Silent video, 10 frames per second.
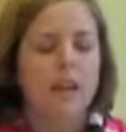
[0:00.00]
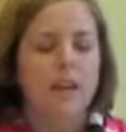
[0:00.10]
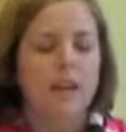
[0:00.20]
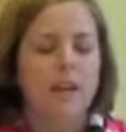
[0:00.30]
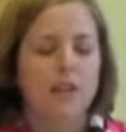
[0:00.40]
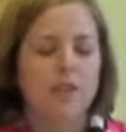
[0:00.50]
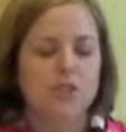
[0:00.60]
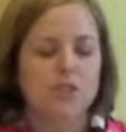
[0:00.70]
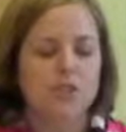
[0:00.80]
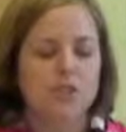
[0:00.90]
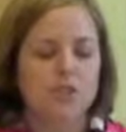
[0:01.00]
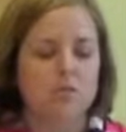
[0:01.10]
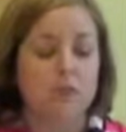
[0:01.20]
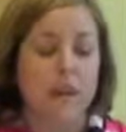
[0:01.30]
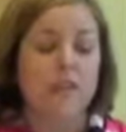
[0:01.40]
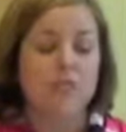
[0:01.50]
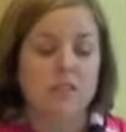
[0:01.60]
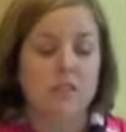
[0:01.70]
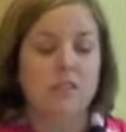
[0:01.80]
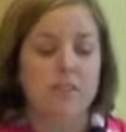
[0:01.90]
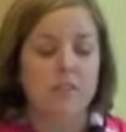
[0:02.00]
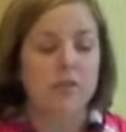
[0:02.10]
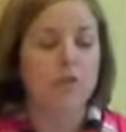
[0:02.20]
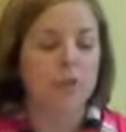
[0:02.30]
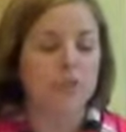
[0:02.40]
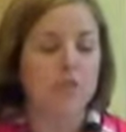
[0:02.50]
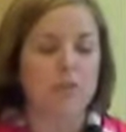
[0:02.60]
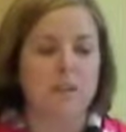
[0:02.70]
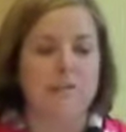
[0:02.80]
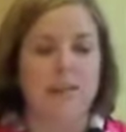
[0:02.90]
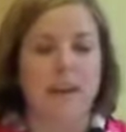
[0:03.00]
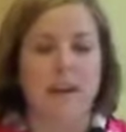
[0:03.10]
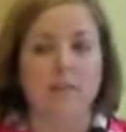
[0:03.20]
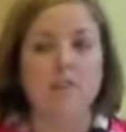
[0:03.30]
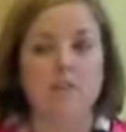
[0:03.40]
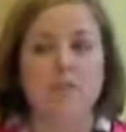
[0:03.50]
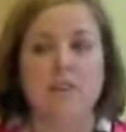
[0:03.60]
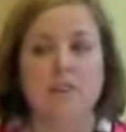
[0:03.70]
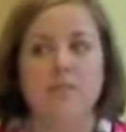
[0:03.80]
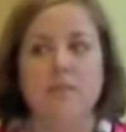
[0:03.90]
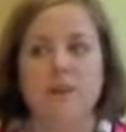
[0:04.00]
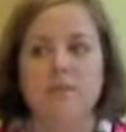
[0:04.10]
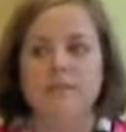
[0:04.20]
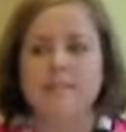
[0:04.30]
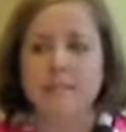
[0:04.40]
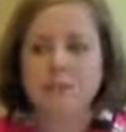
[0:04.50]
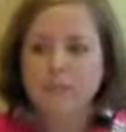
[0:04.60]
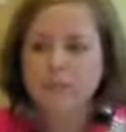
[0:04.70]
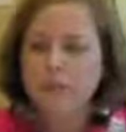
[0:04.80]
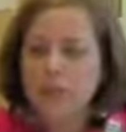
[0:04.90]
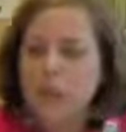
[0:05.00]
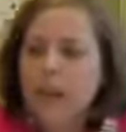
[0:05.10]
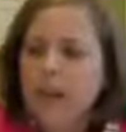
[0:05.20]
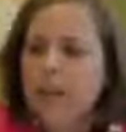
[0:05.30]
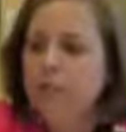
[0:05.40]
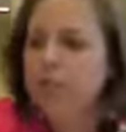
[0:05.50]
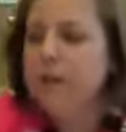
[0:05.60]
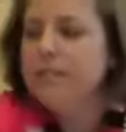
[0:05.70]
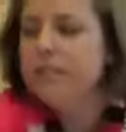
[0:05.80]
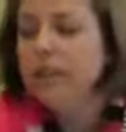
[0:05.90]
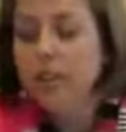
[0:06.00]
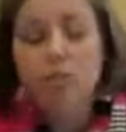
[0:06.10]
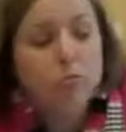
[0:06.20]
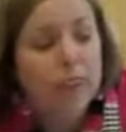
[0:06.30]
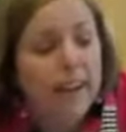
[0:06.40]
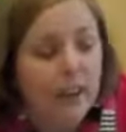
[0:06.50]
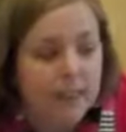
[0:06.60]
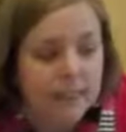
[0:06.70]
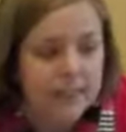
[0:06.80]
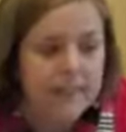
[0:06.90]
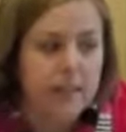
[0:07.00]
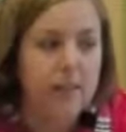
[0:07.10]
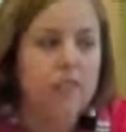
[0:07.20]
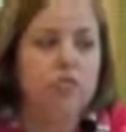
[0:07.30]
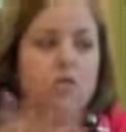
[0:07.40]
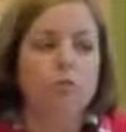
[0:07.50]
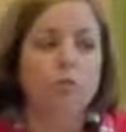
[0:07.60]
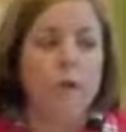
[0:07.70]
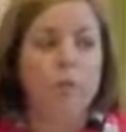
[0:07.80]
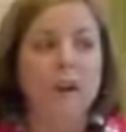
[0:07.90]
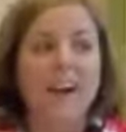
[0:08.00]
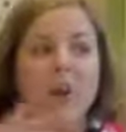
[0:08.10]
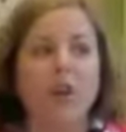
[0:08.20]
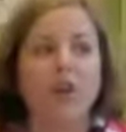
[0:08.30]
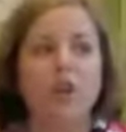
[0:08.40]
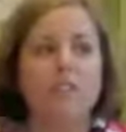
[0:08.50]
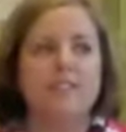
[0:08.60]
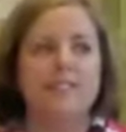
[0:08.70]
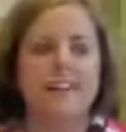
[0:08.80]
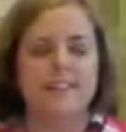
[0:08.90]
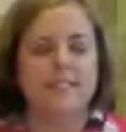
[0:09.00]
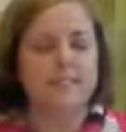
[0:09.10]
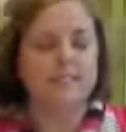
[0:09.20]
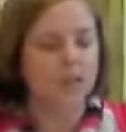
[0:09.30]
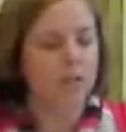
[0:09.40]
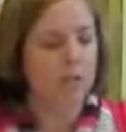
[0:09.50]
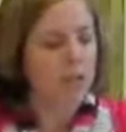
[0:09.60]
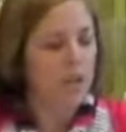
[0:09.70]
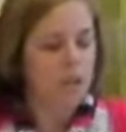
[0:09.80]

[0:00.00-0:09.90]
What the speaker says: And I actually did this with my 4th graders because I was using it as a writer myself. And if you'll just pass this around, you can write on this. I tell kids, we write all over the text. So